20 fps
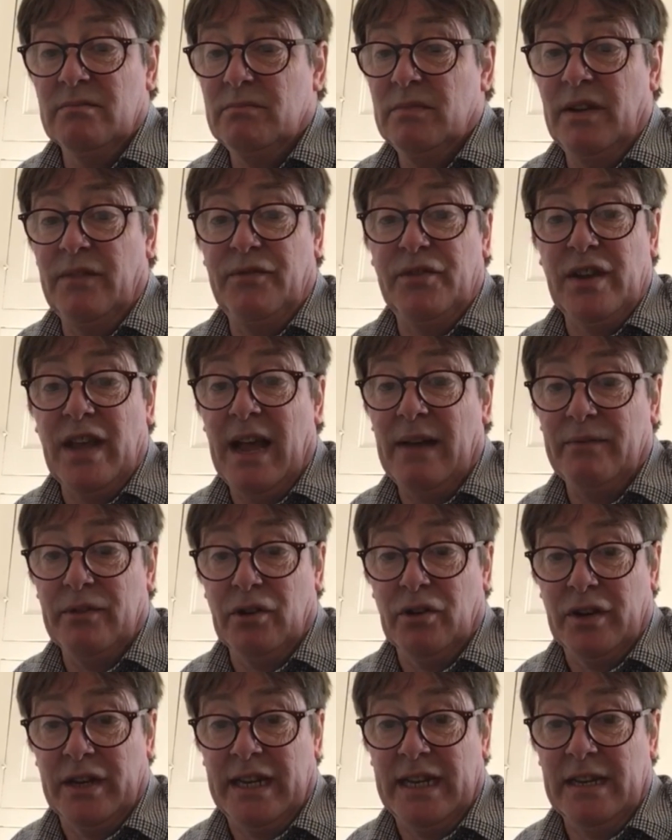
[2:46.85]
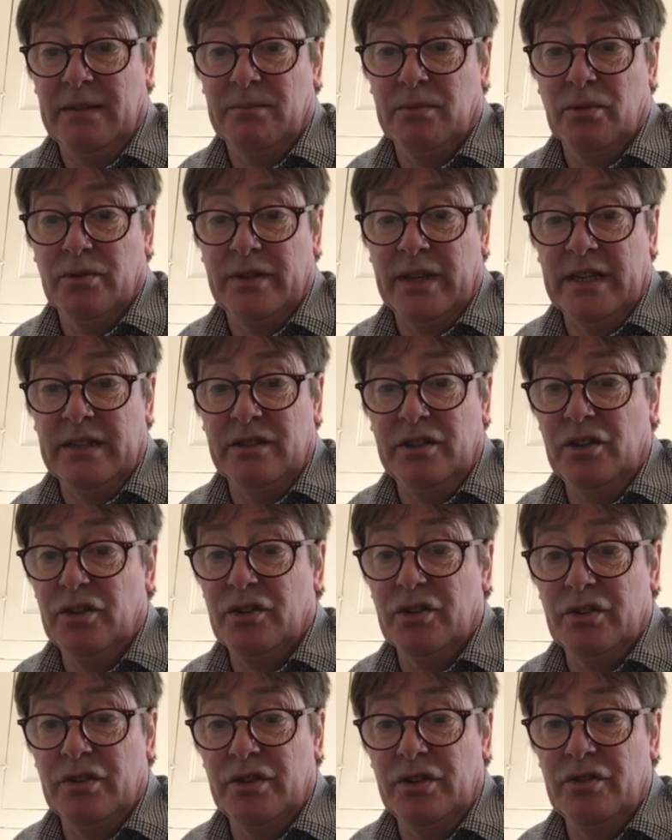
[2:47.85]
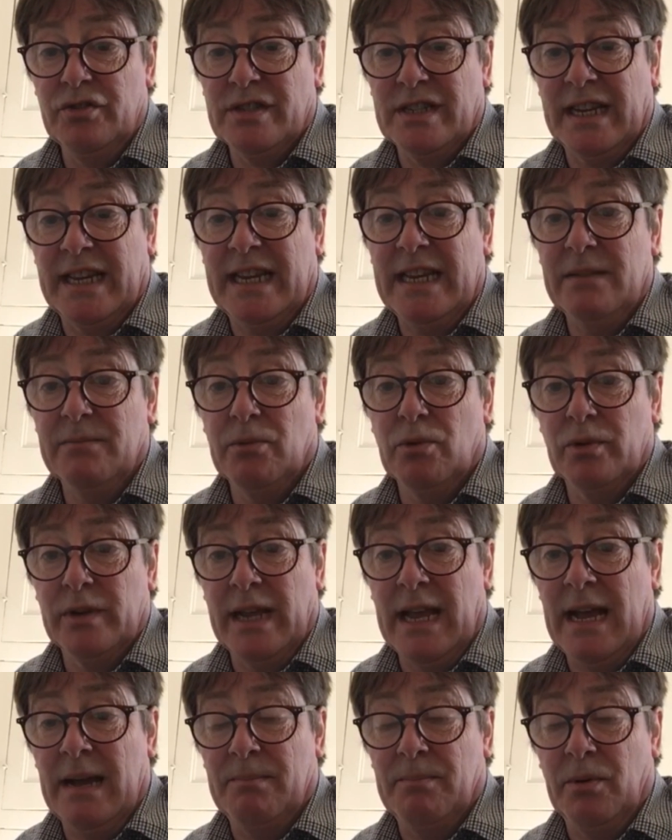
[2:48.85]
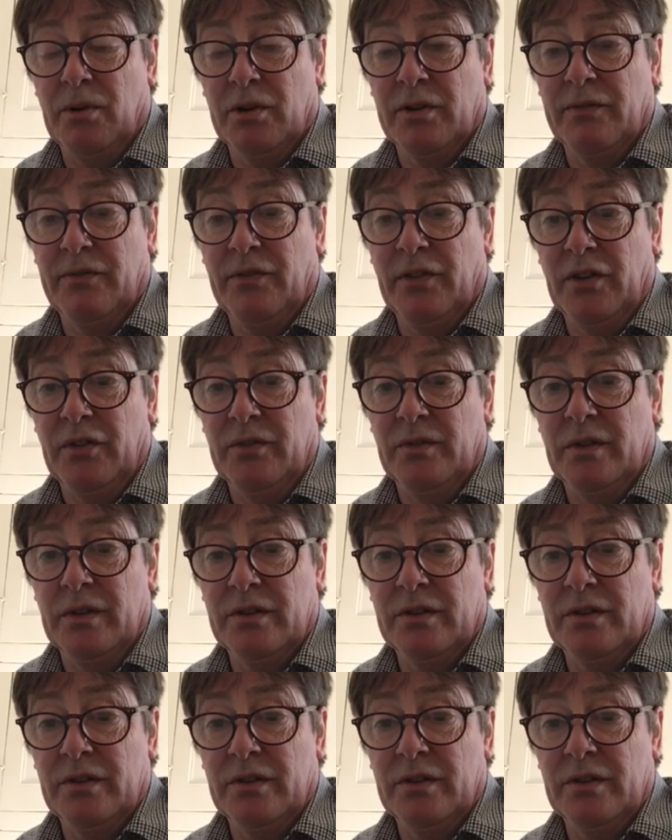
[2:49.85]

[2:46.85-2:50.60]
If you haven't got a keyboard, then you could use a keyboard app on a phone,